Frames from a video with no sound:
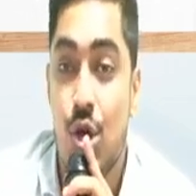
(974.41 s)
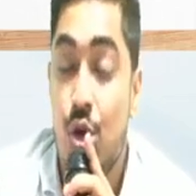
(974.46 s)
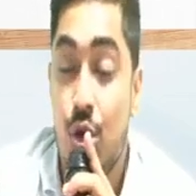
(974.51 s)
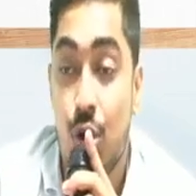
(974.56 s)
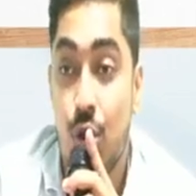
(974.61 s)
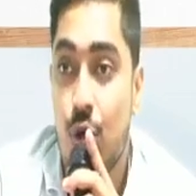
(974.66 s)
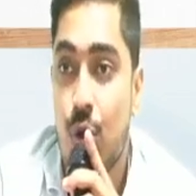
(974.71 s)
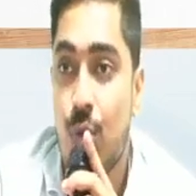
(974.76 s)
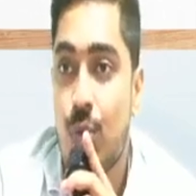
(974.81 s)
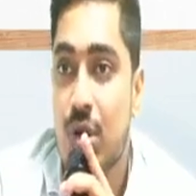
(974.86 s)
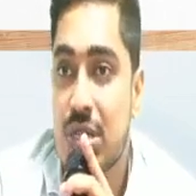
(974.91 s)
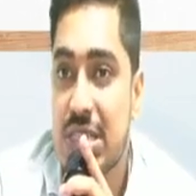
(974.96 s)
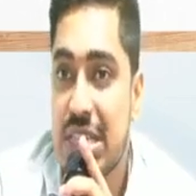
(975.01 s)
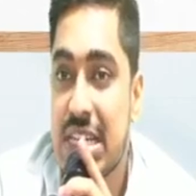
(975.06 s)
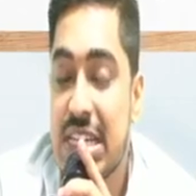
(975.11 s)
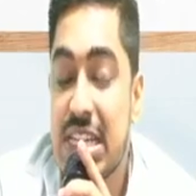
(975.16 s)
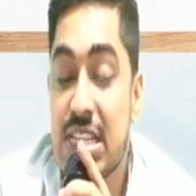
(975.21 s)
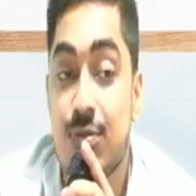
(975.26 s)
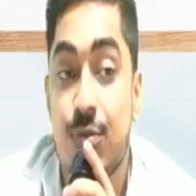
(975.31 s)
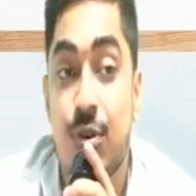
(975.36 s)
No, boss. It
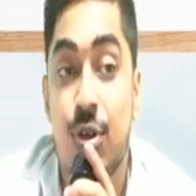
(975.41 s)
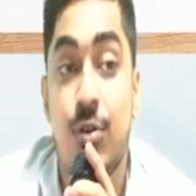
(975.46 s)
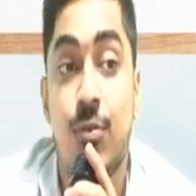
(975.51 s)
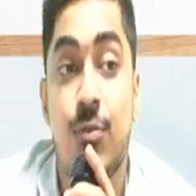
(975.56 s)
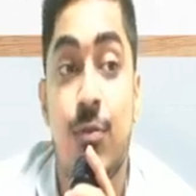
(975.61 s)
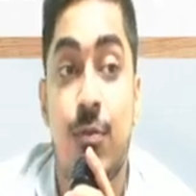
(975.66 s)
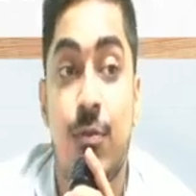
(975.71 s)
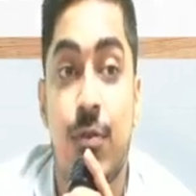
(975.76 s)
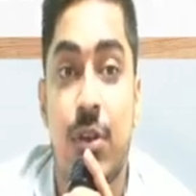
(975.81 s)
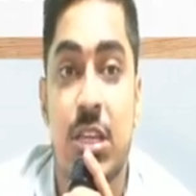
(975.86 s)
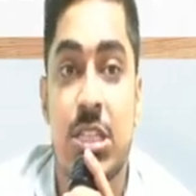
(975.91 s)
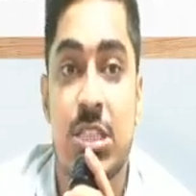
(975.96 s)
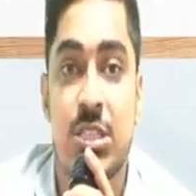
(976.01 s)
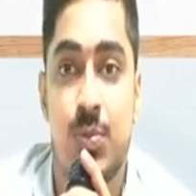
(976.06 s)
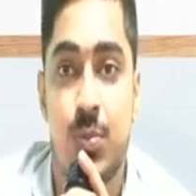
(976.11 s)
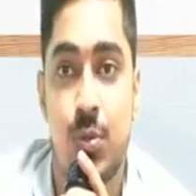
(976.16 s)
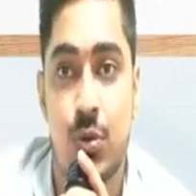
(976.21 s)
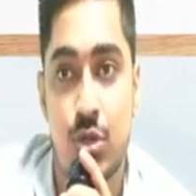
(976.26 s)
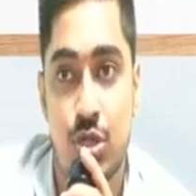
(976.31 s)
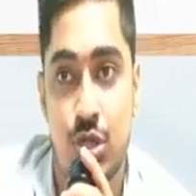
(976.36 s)
is for a fresh
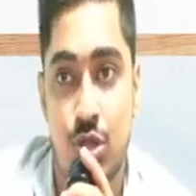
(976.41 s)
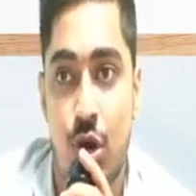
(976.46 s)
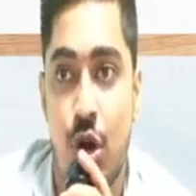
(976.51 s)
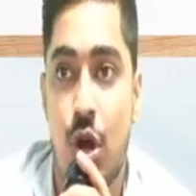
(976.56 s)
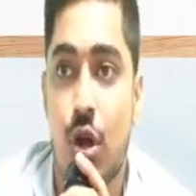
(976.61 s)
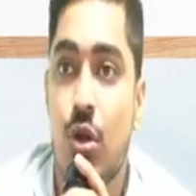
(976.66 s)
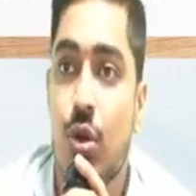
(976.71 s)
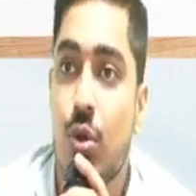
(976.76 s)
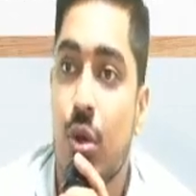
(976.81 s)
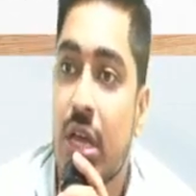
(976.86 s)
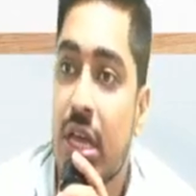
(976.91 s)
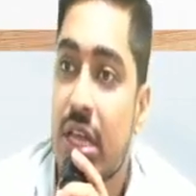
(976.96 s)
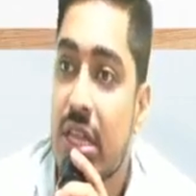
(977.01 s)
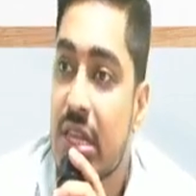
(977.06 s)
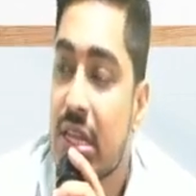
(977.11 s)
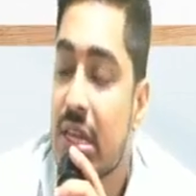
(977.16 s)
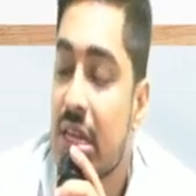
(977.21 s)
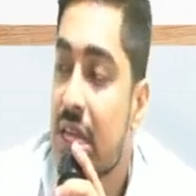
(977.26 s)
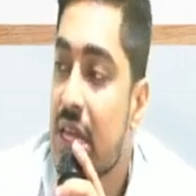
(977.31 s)
post altogether.